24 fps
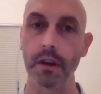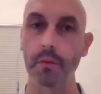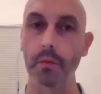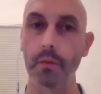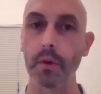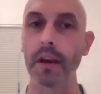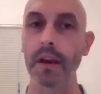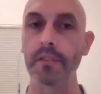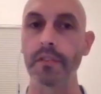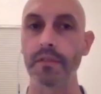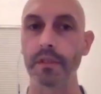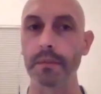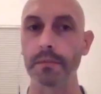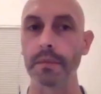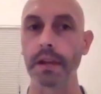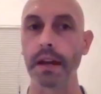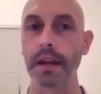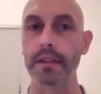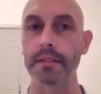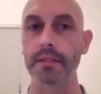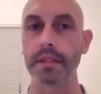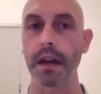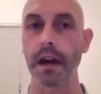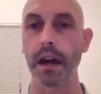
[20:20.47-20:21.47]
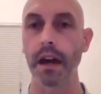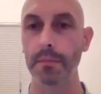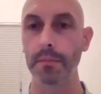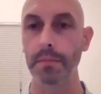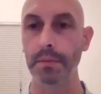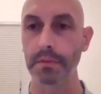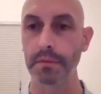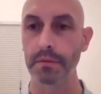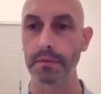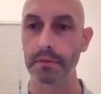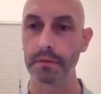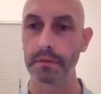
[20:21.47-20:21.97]
away from that top
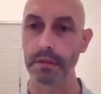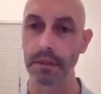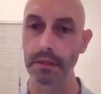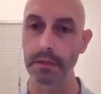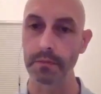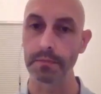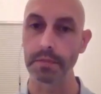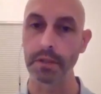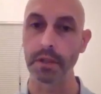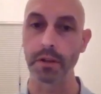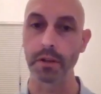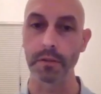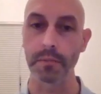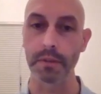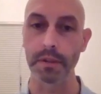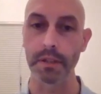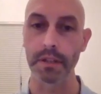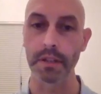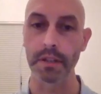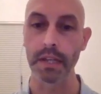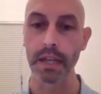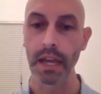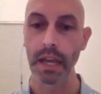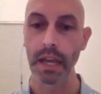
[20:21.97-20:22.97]
pyramid.